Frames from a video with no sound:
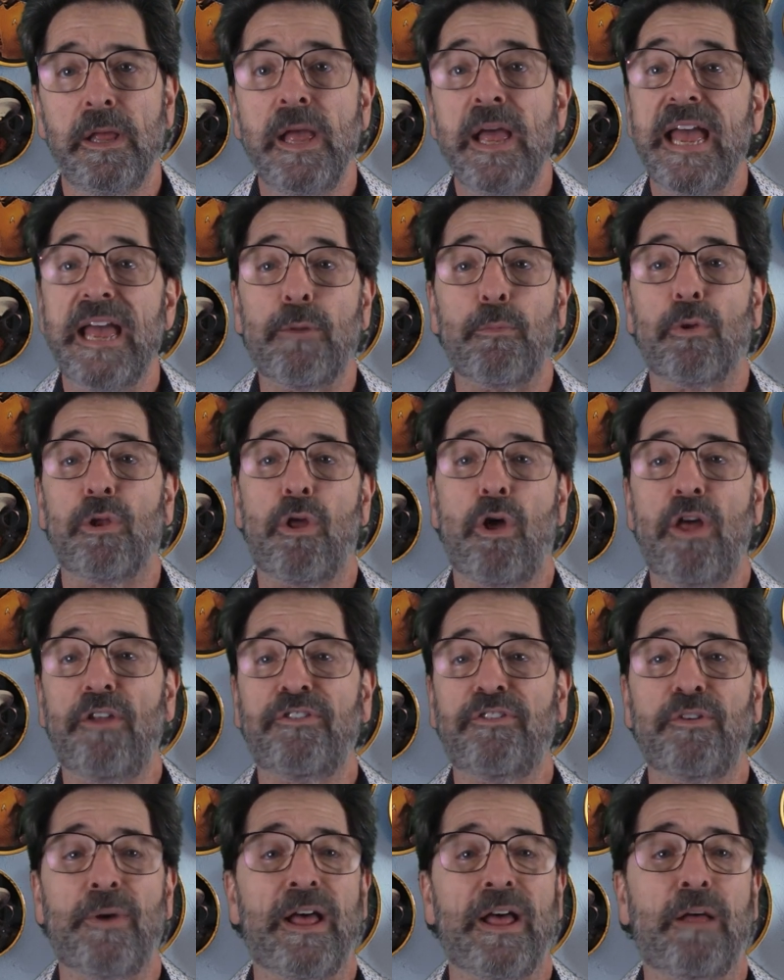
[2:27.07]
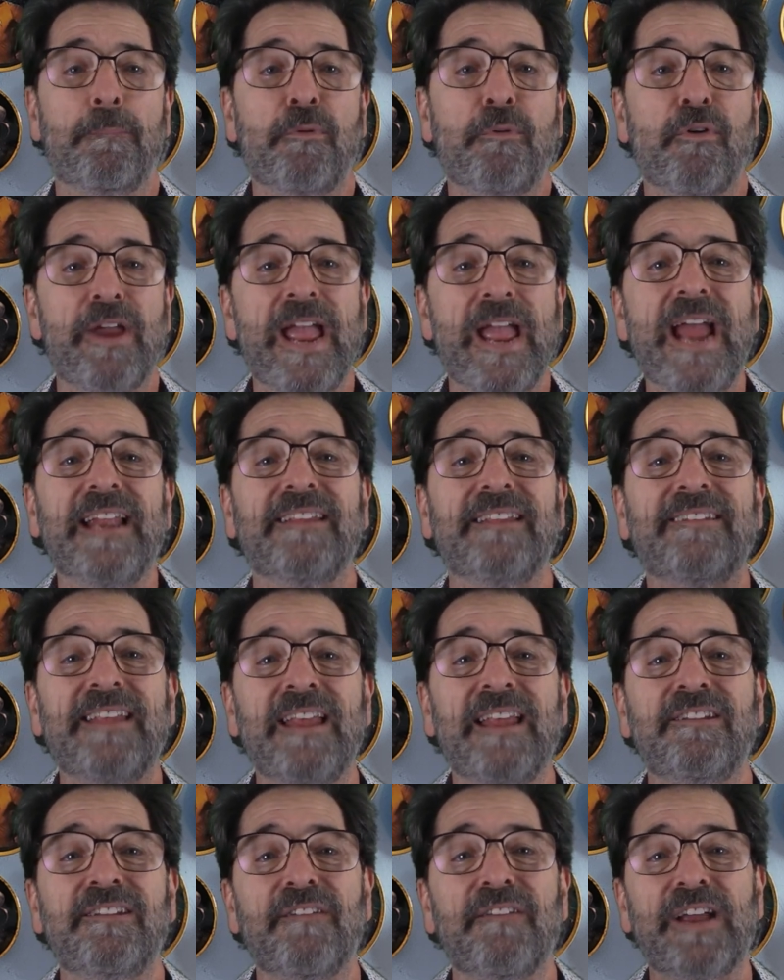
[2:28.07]
It will also help create a
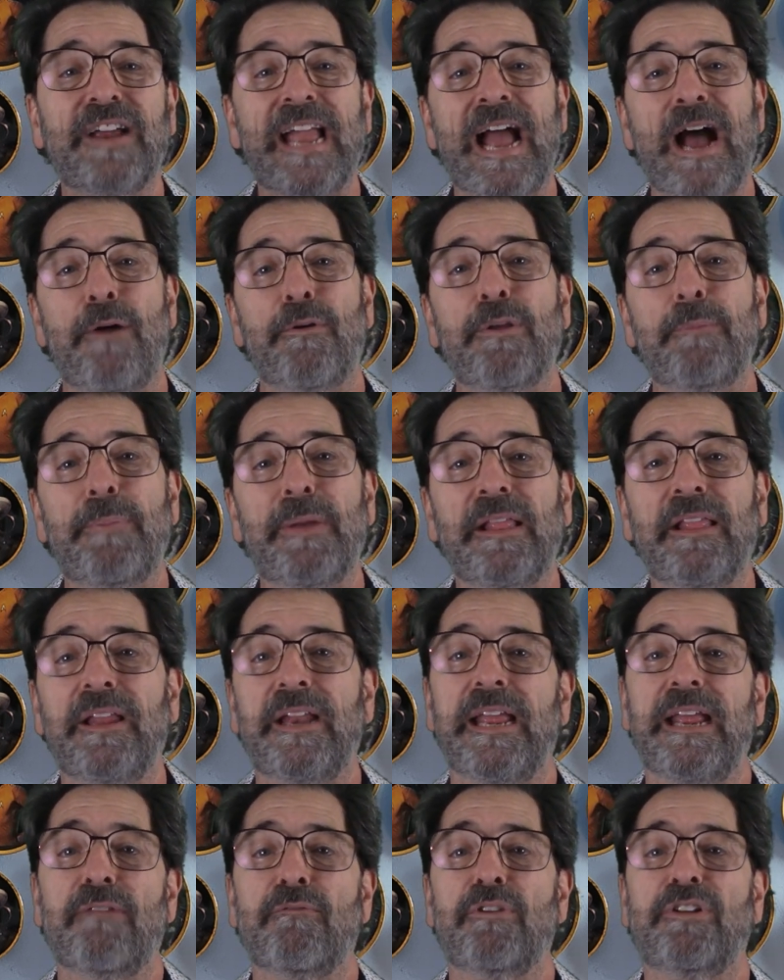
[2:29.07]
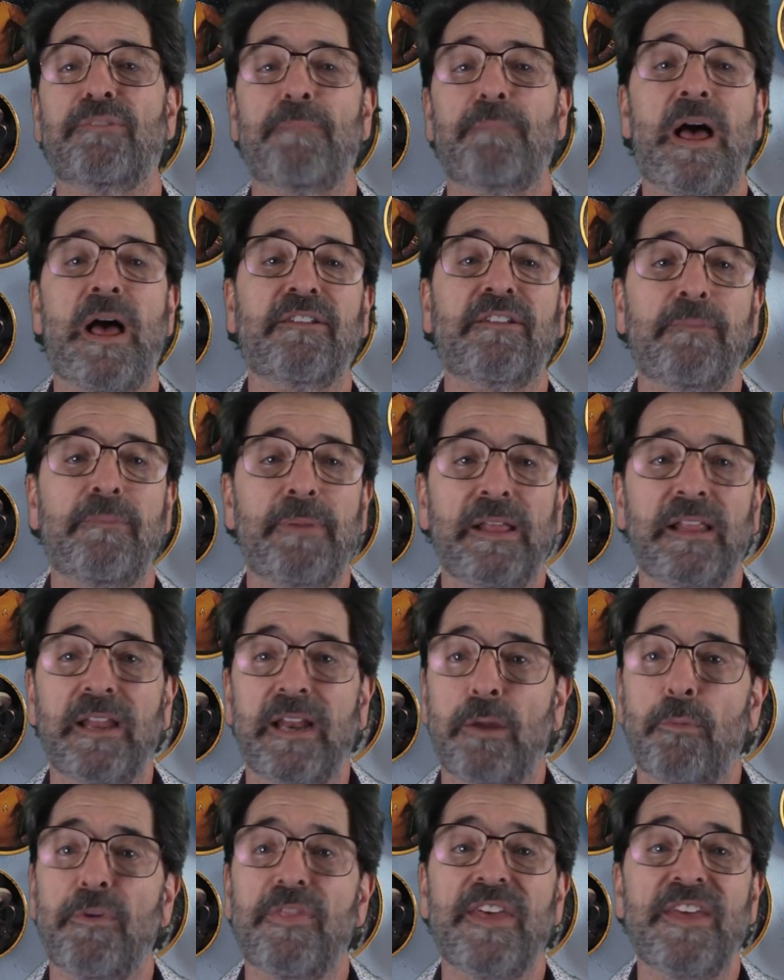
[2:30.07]
sense of accountability and responsibility
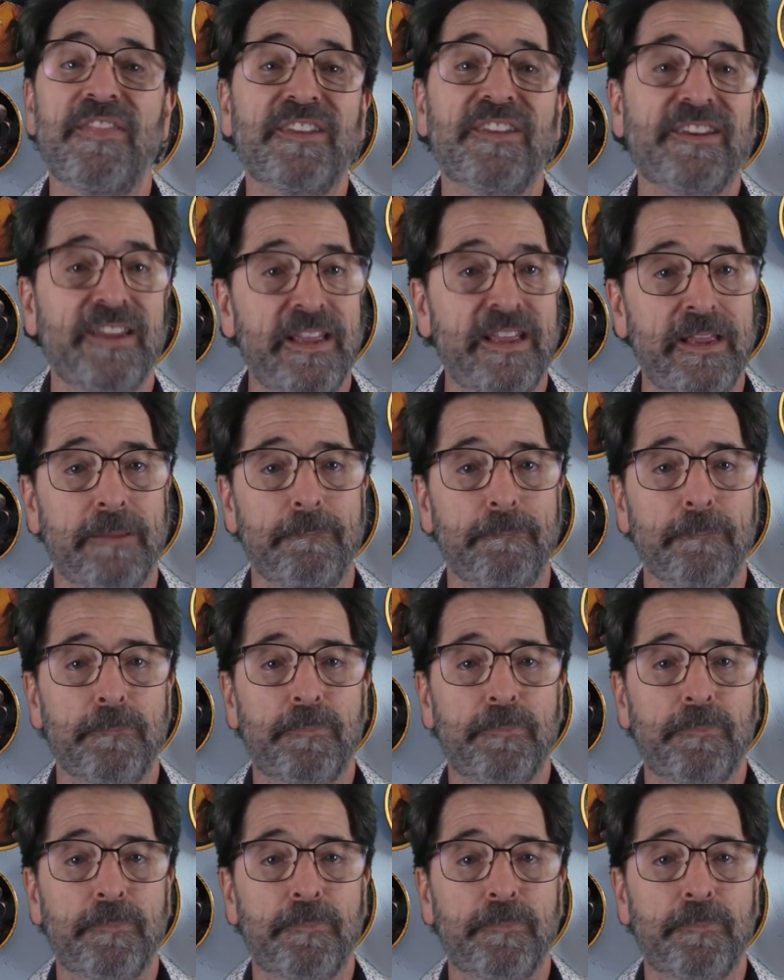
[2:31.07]
within the team.